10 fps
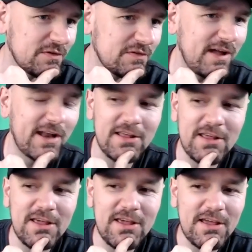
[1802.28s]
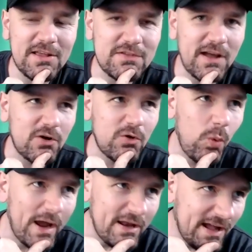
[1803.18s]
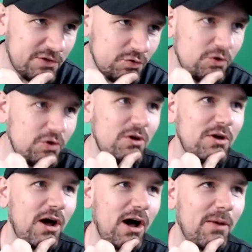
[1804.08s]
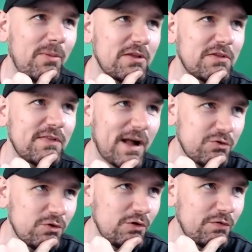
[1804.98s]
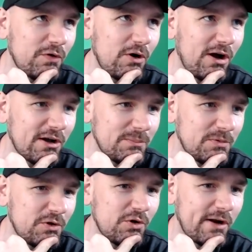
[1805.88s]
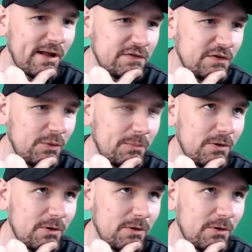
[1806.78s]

it's not, it's not quite natural, uh, but it's natural for uh, computer and S E O